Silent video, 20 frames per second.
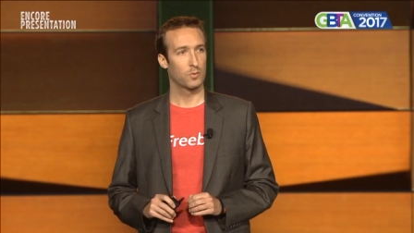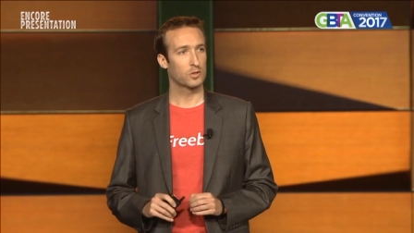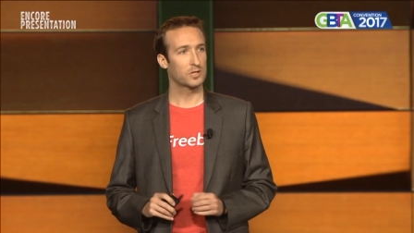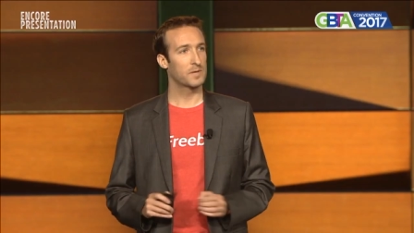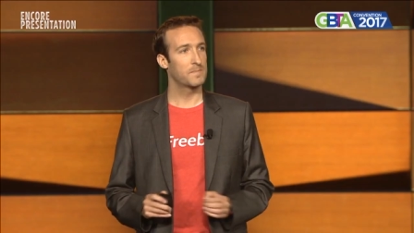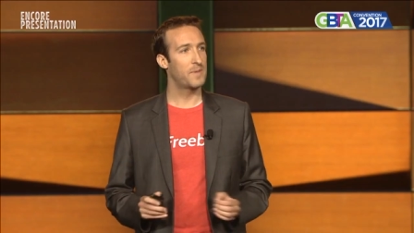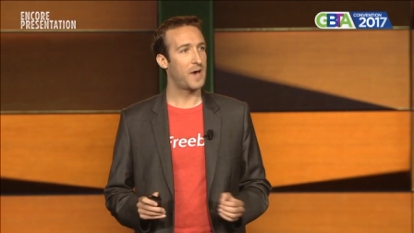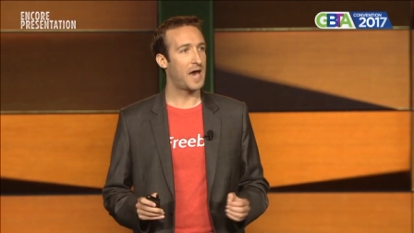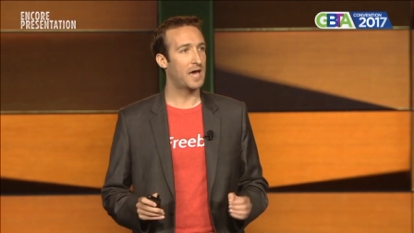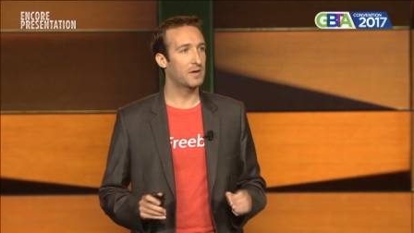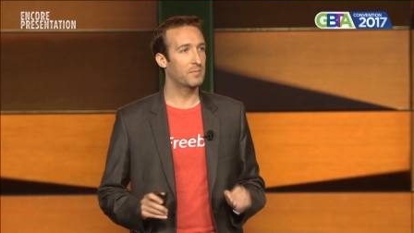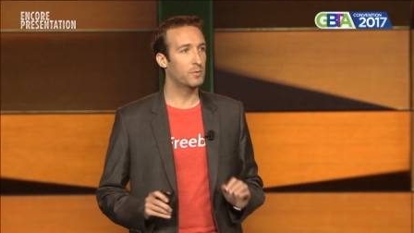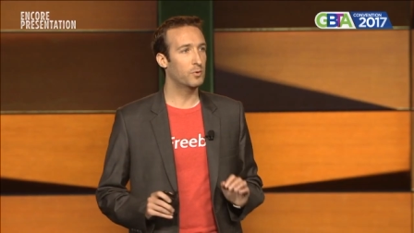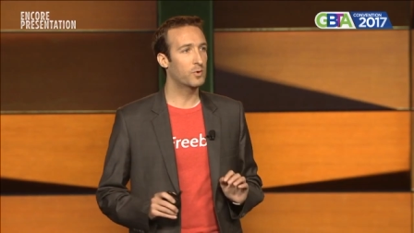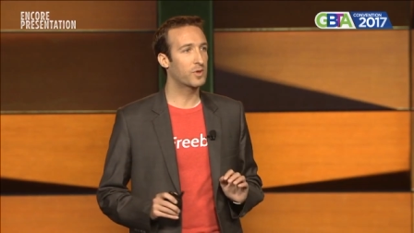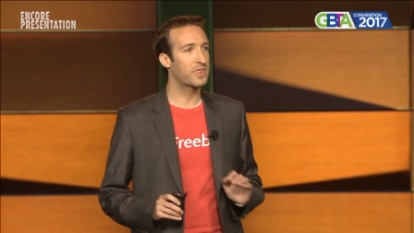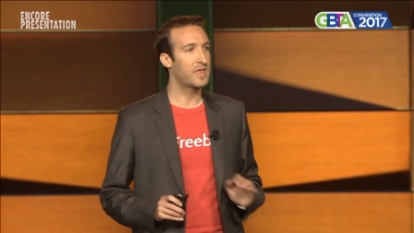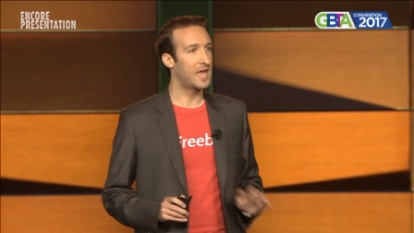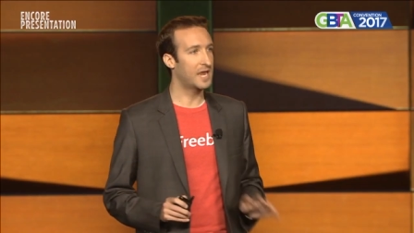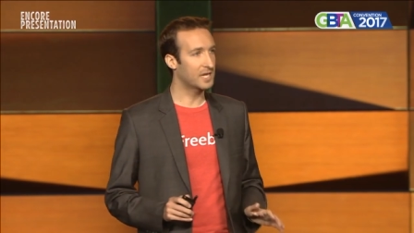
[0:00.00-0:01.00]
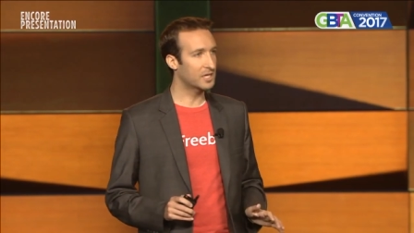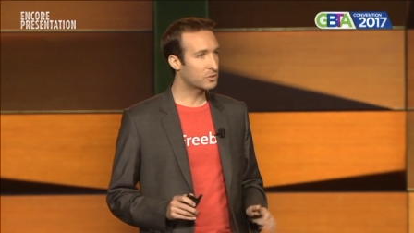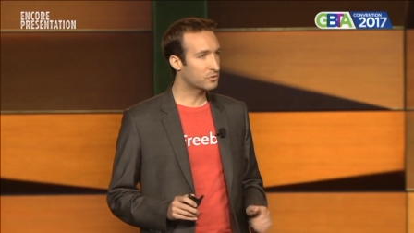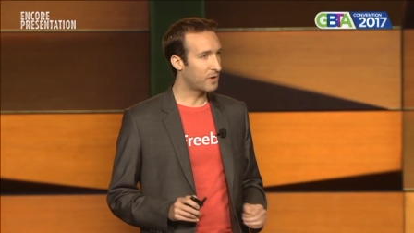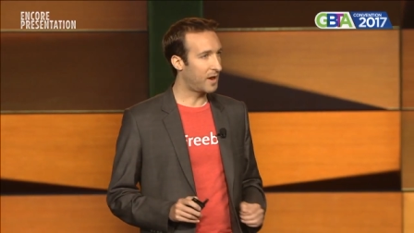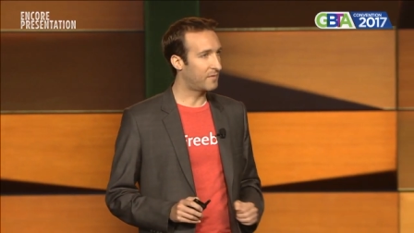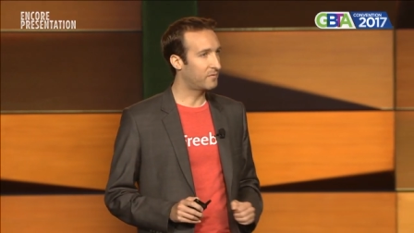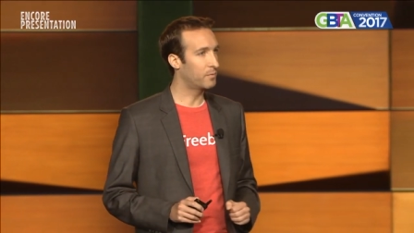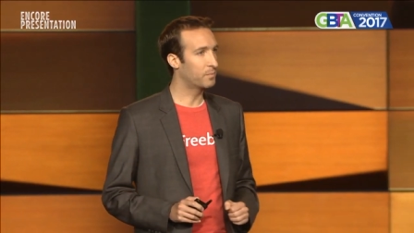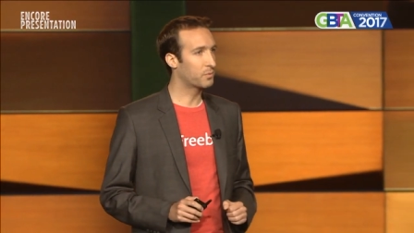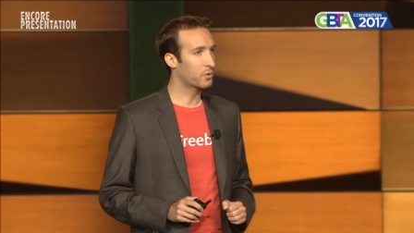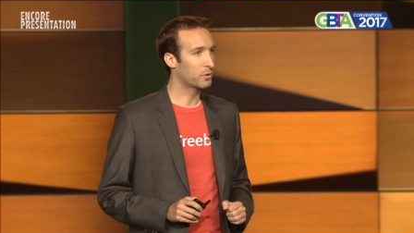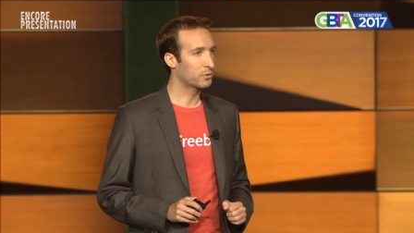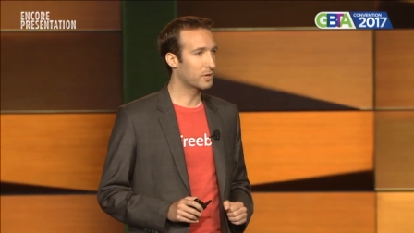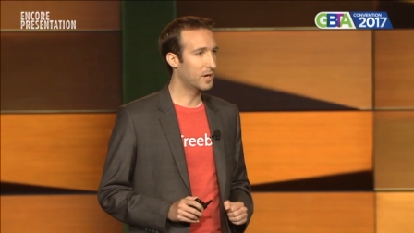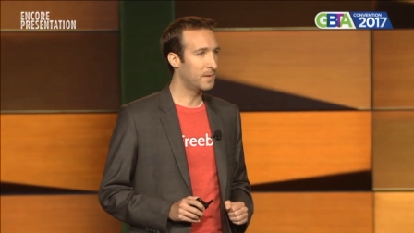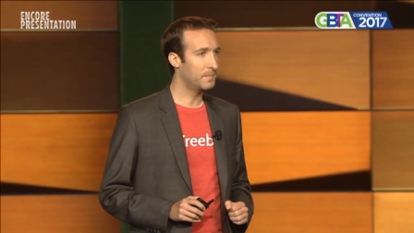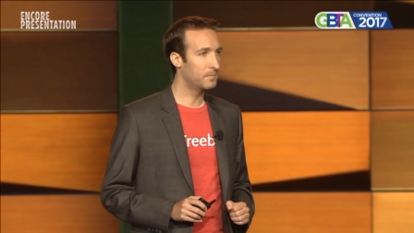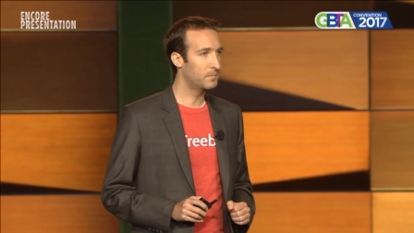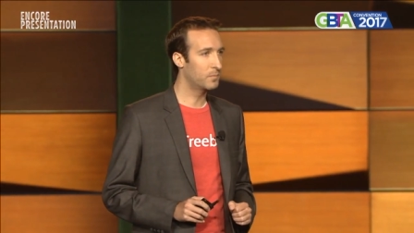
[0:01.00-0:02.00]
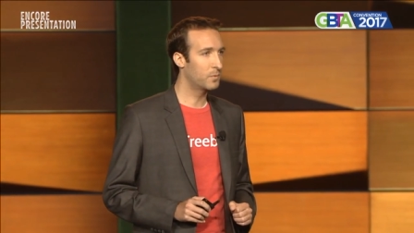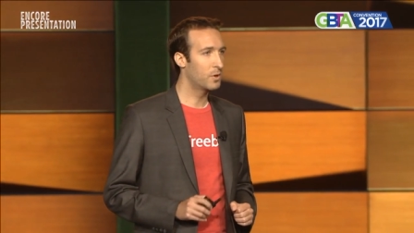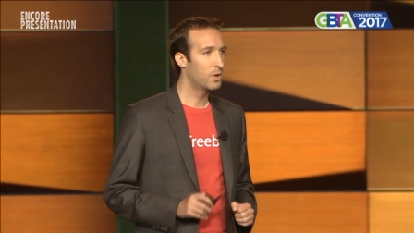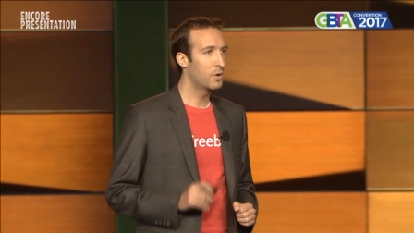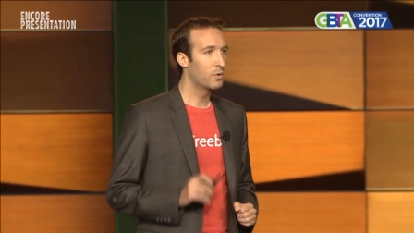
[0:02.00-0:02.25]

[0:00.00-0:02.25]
We're compatible with any travel program.